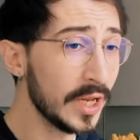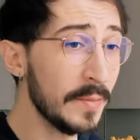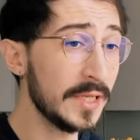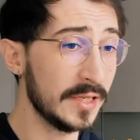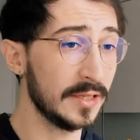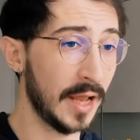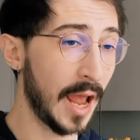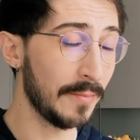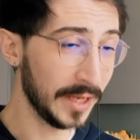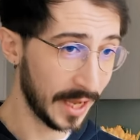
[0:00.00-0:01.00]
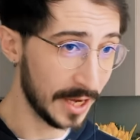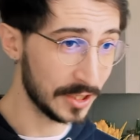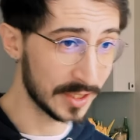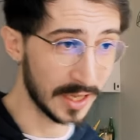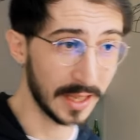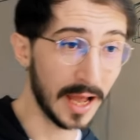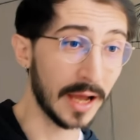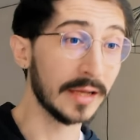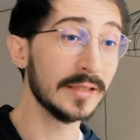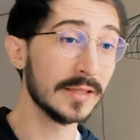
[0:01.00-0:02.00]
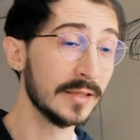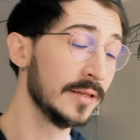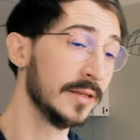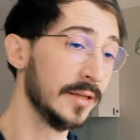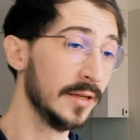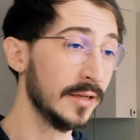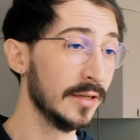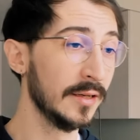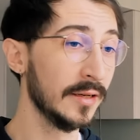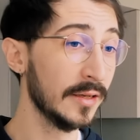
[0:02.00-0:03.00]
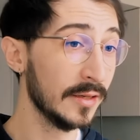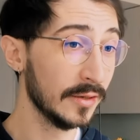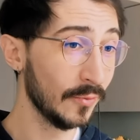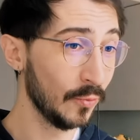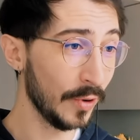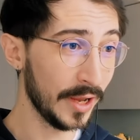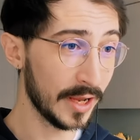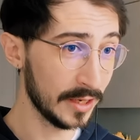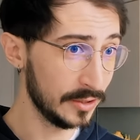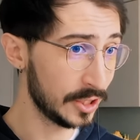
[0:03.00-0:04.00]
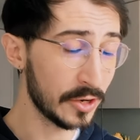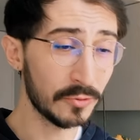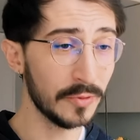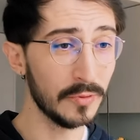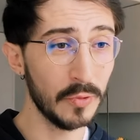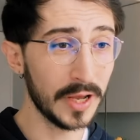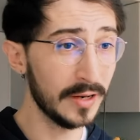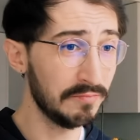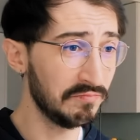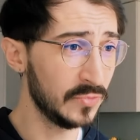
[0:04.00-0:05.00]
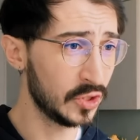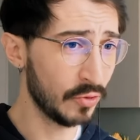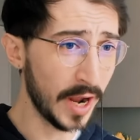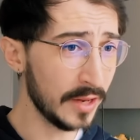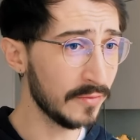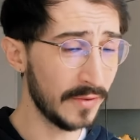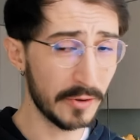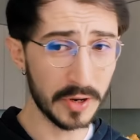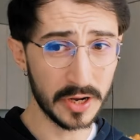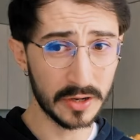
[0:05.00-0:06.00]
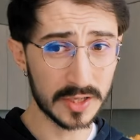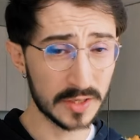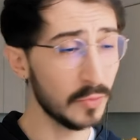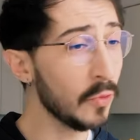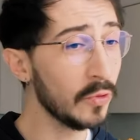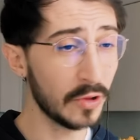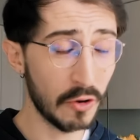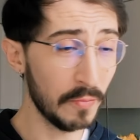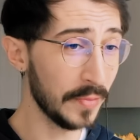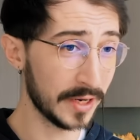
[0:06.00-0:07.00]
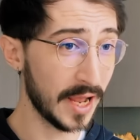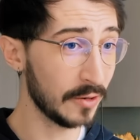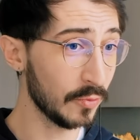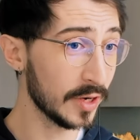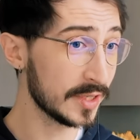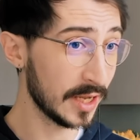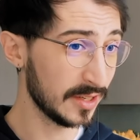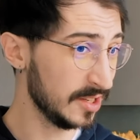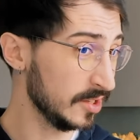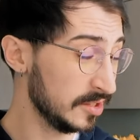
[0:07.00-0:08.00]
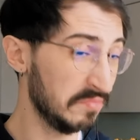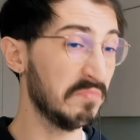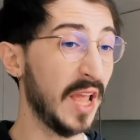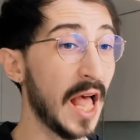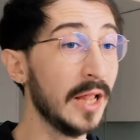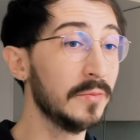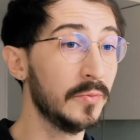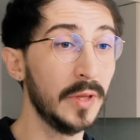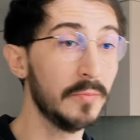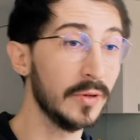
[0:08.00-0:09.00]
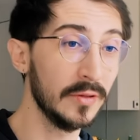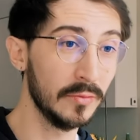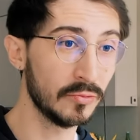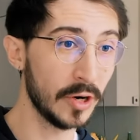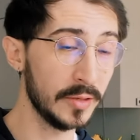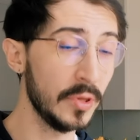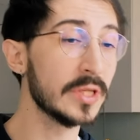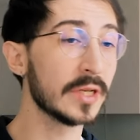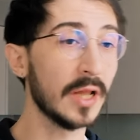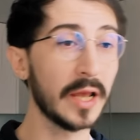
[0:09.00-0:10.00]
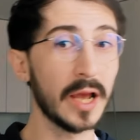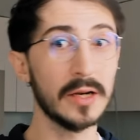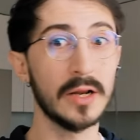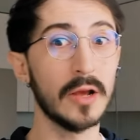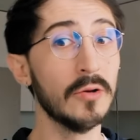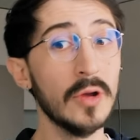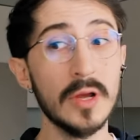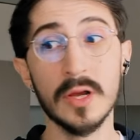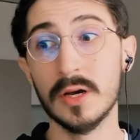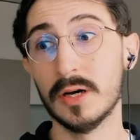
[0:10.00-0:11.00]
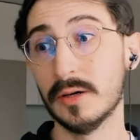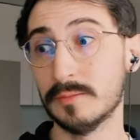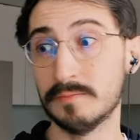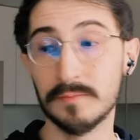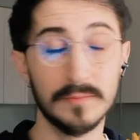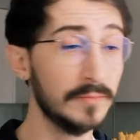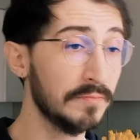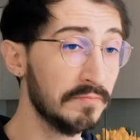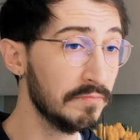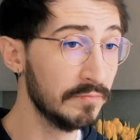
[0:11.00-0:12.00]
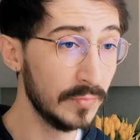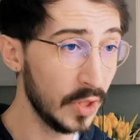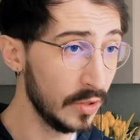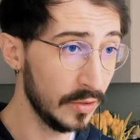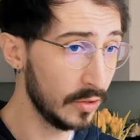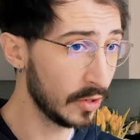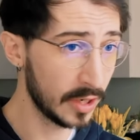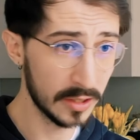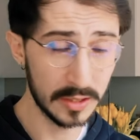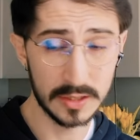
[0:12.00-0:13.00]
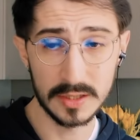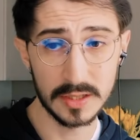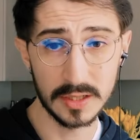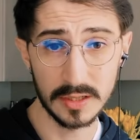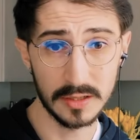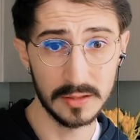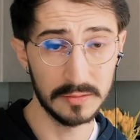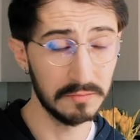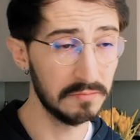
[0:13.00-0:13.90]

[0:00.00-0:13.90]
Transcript: limited applications like that, uh, we can gen we can train very small compact networks that could help people write music. Like, I don't know, um, you could uh,